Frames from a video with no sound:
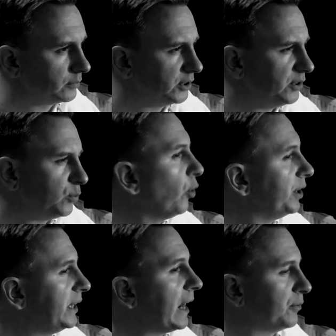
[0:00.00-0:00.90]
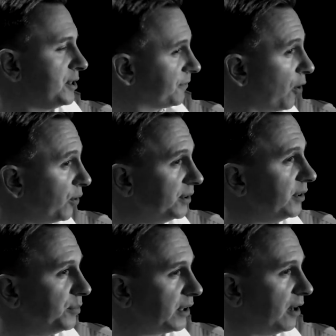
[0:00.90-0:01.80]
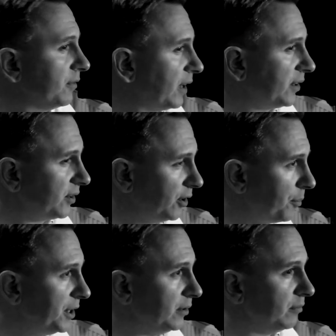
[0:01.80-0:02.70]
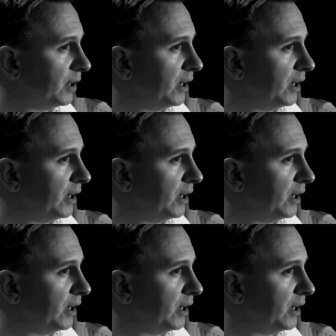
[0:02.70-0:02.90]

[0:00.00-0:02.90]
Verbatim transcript: this is what he now defines himself as, and I mean,